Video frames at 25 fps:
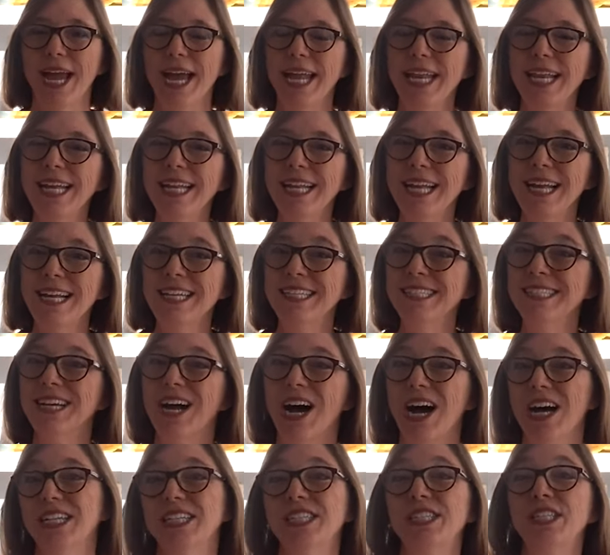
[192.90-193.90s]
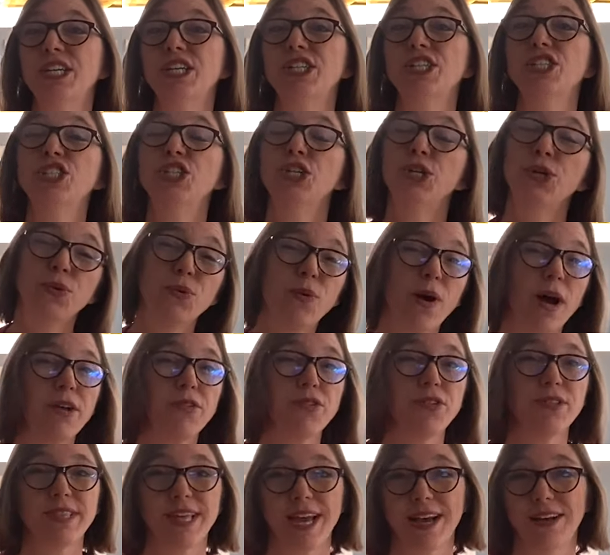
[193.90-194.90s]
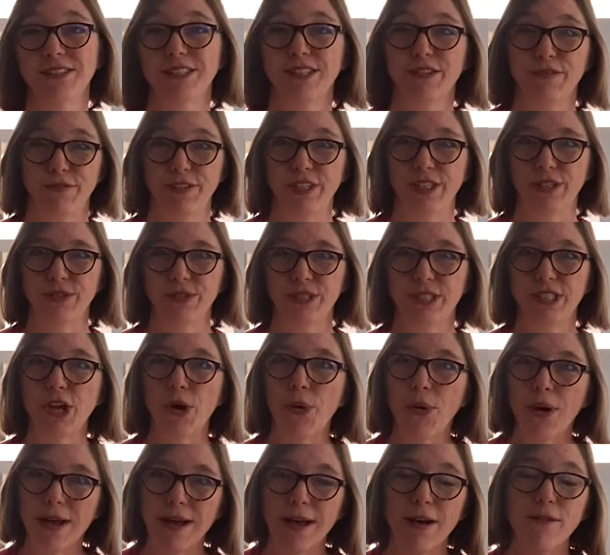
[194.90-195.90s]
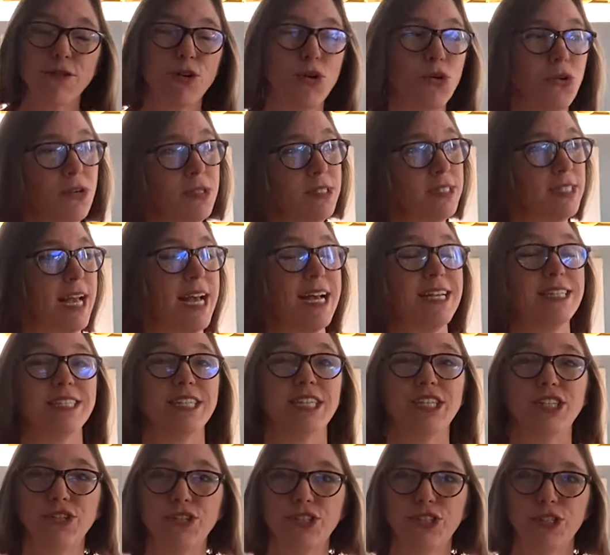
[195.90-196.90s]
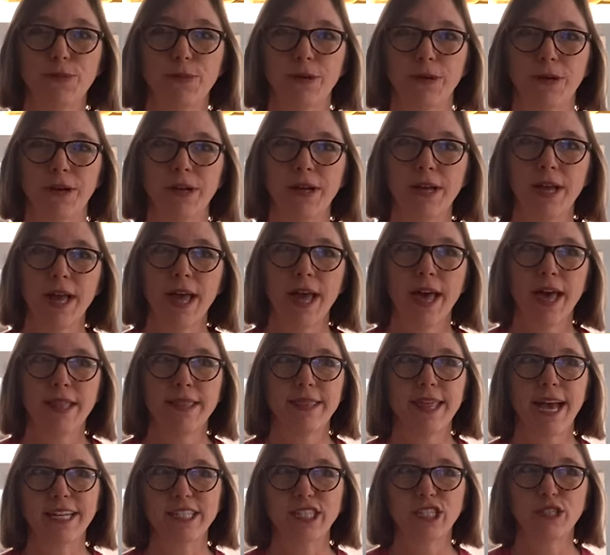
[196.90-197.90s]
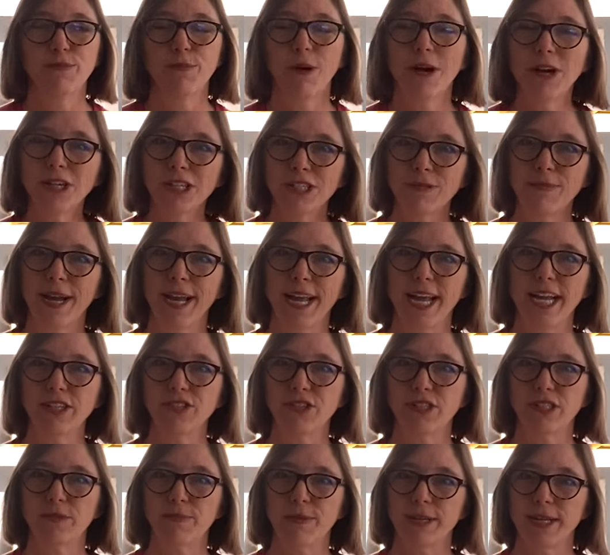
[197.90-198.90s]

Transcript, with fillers: and it has gotten 200,000 views. So, of course, as a YouTuber, that sparks my interest